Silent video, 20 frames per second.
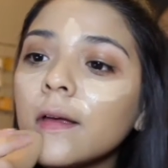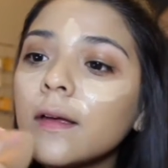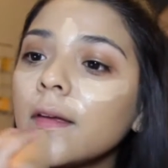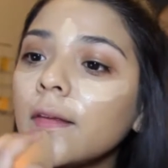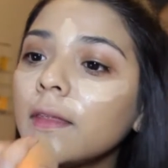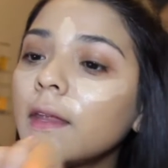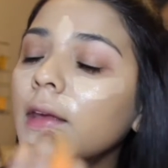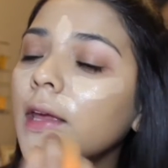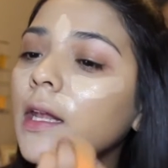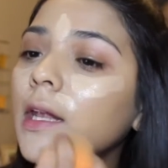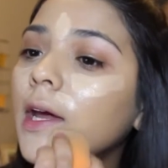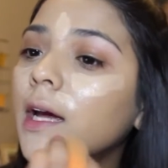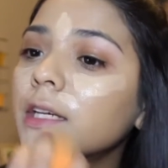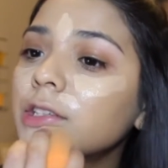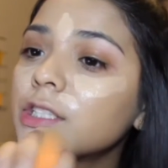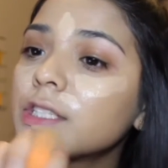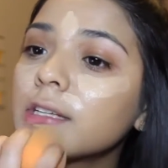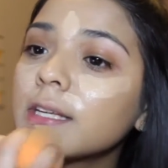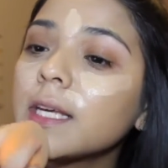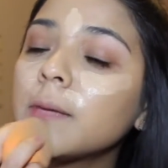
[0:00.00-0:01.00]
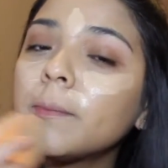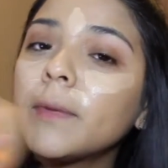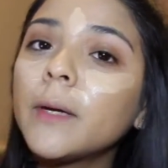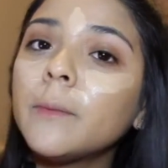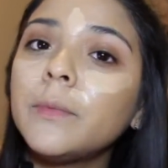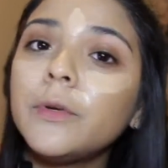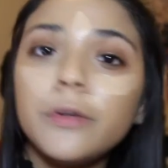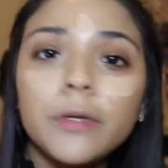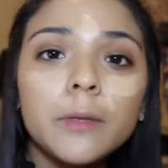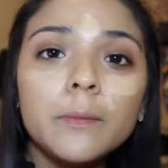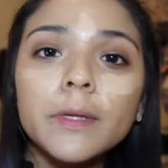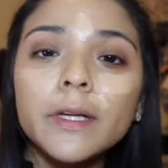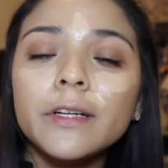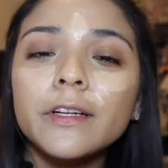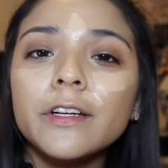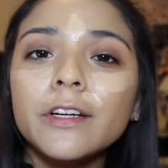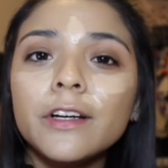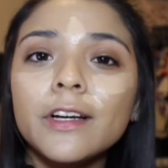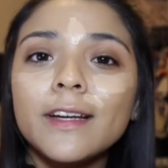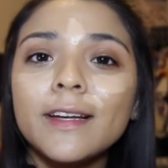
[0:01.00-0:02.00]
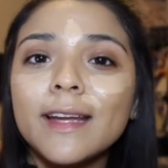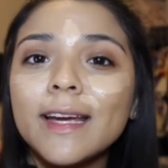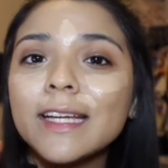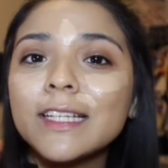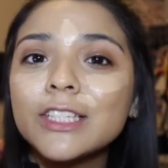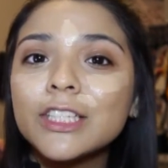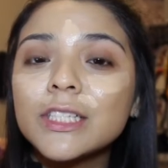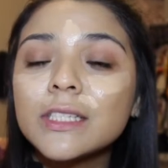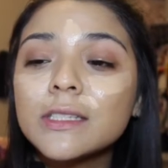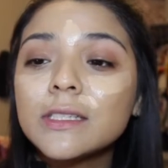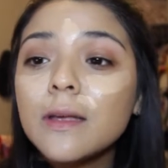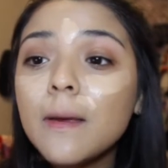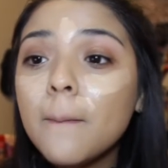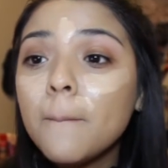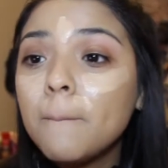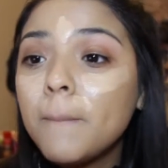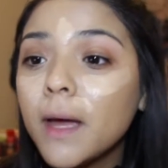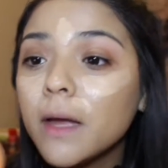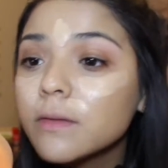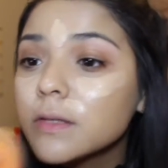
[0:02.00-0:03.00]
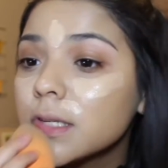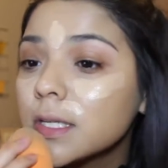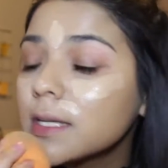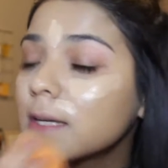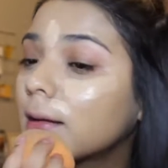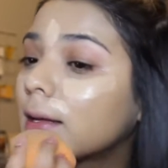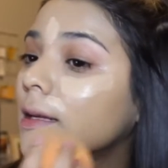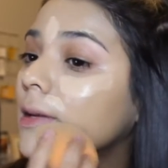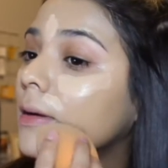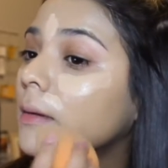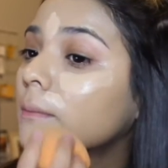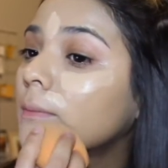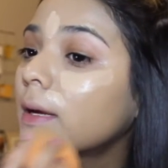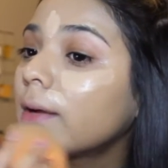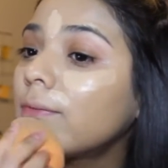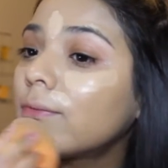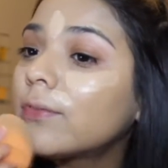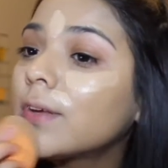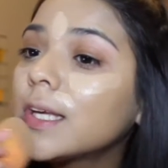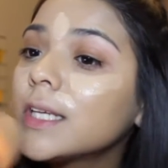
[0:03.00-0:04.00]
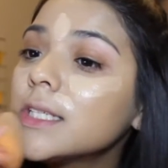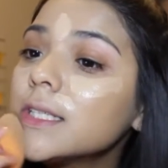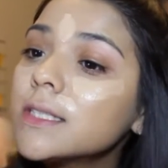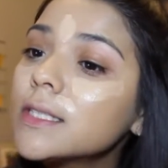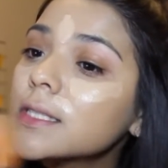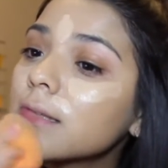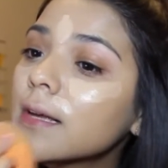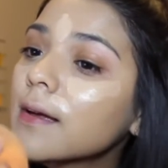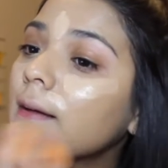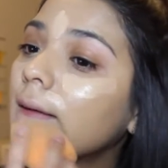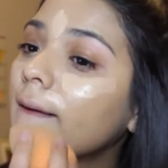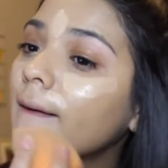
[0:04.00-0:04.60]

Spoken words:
And then I just get my beauty blender and I just bounce it in my face.